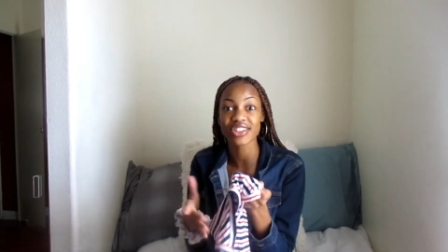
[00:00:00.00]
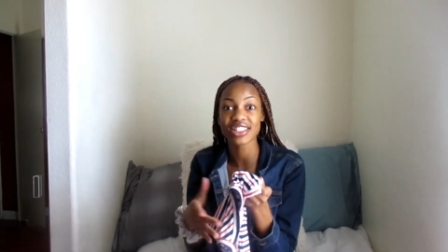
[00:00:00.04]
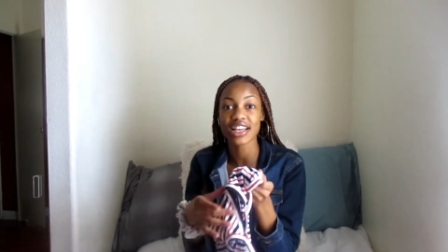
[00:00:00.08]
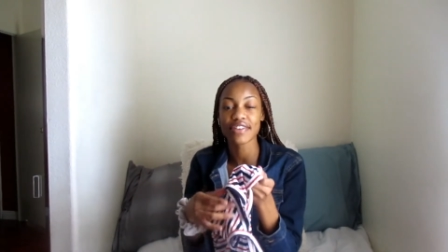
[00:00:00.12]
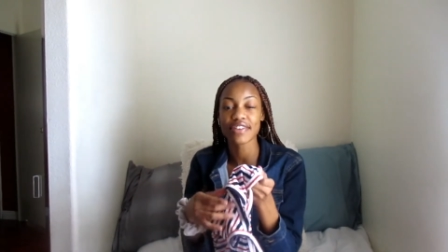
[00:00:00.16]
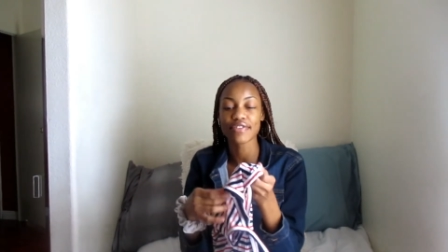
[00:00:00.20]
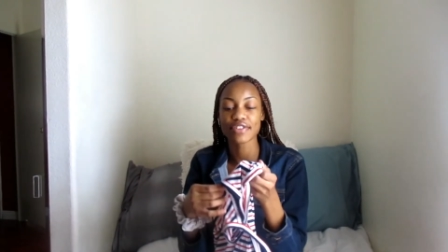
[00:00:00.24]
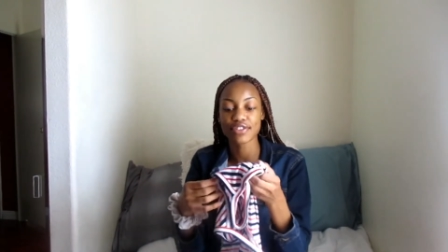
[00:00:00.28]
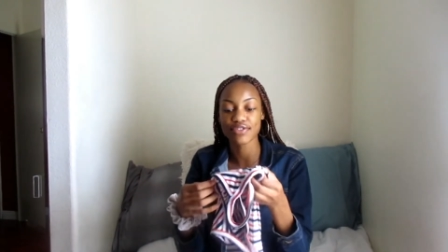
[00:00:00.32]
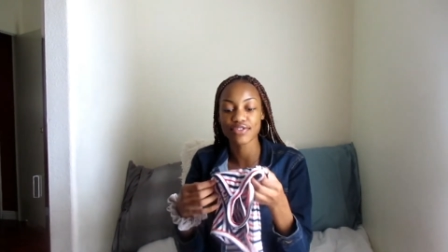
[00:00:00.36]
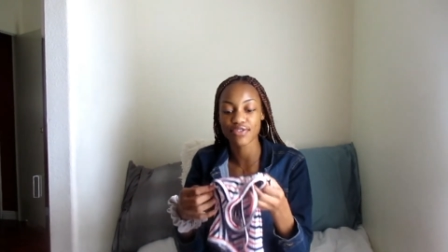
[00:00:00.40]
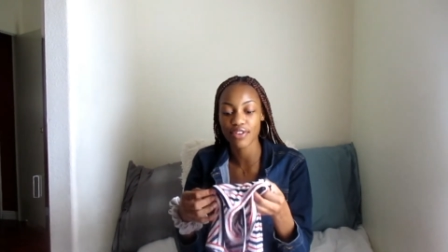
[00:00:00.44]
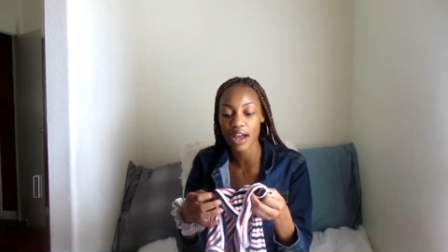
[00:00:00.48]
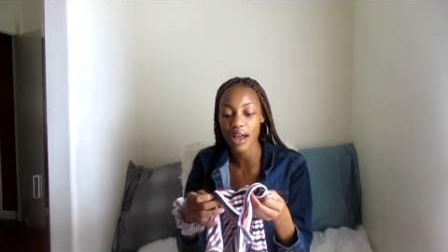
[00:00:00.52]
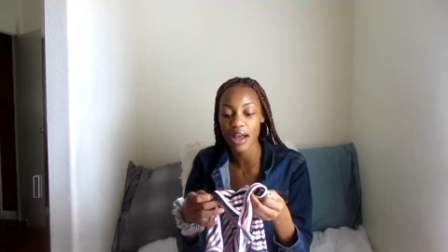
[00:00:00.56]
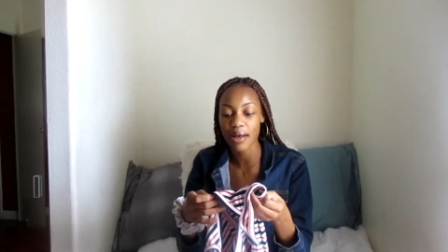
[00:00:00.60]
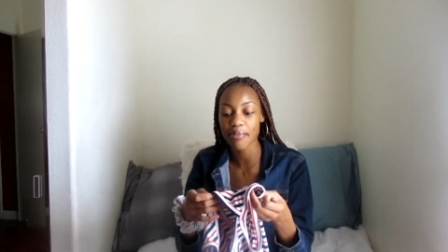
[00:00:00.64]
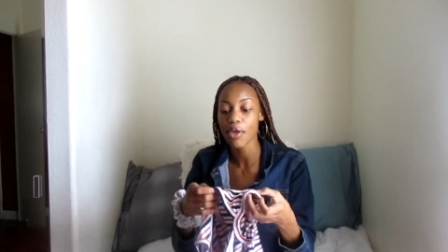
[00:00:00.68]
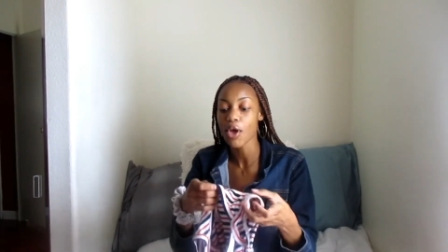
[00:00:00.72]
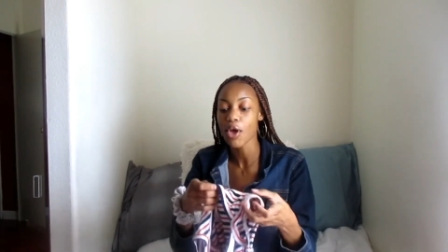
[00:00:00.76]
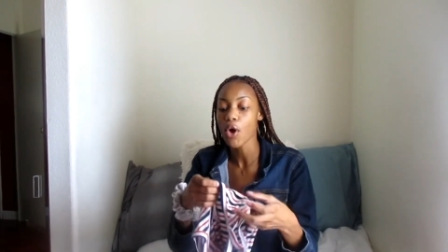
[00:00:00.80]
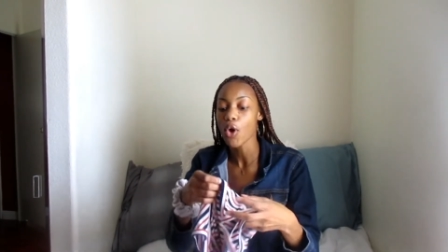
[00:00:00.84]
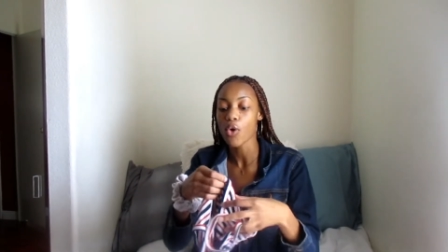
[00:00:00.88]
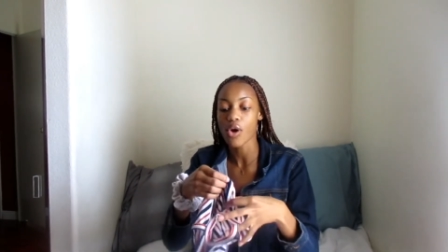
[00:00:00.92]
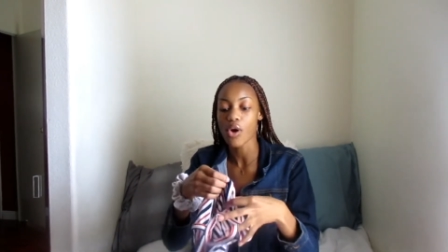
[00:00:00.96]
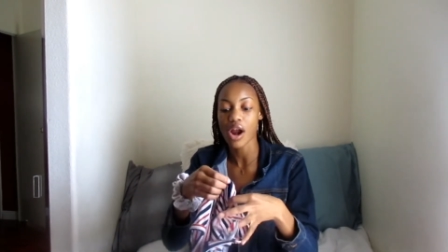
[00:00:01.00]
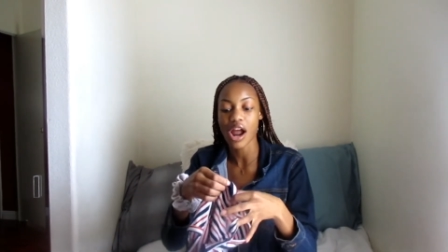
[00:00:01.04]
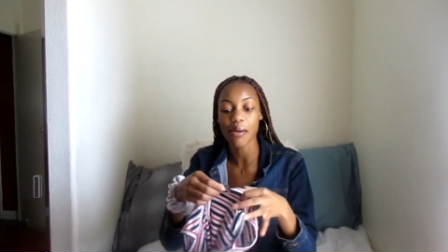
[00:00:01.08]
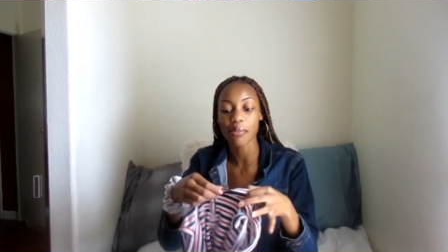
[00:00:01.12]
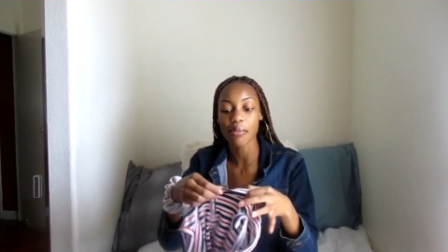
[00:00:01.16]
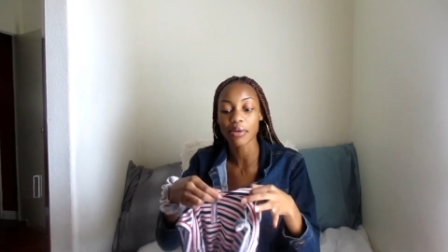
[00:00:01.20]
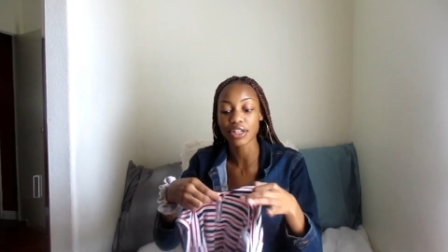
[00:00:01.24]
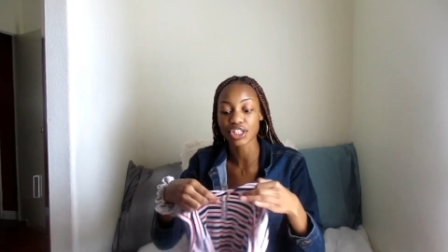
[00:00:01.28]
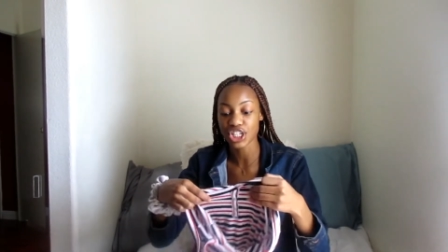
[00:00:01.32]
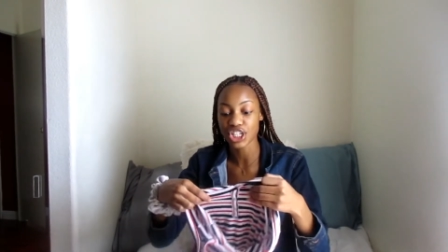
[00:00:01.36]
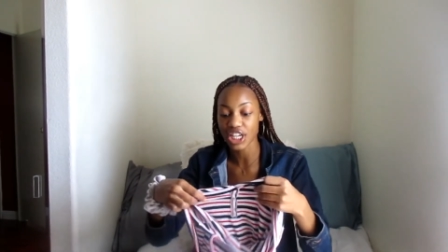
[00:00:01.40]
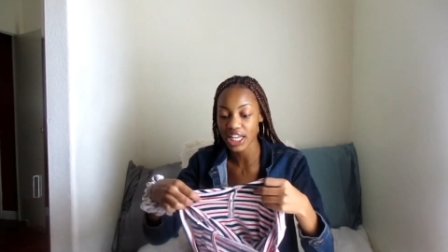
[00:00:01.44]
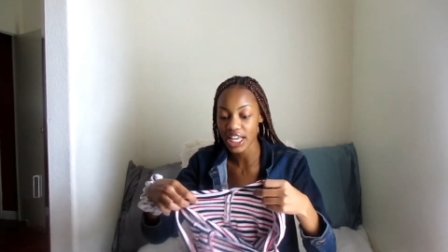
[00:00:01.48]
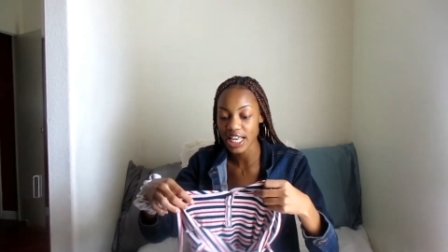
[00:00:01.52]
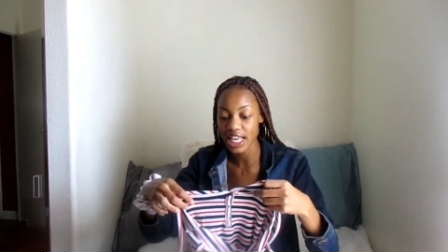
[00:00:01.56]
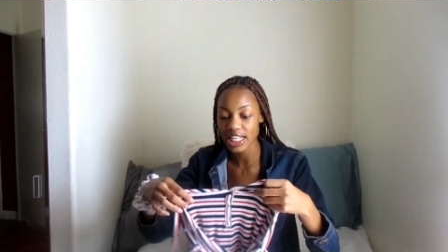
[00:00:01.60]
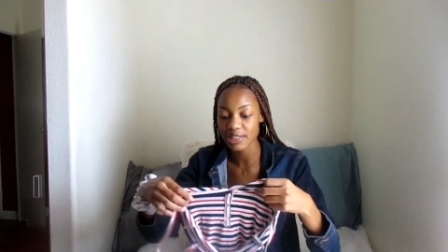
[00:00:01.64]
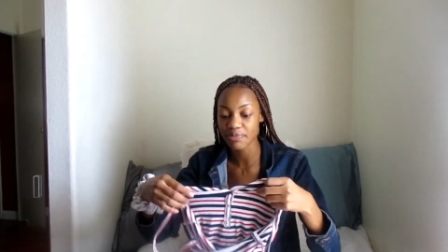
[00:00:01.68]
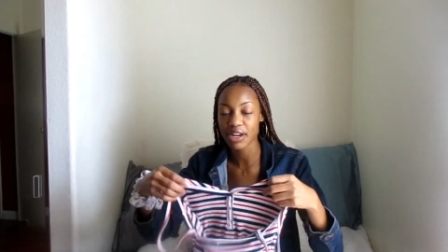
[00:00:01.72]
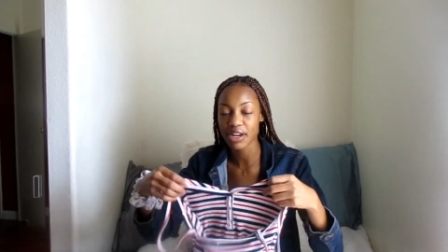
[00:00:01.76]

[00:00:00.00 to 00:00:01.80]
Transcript: stuff is from or how much it is.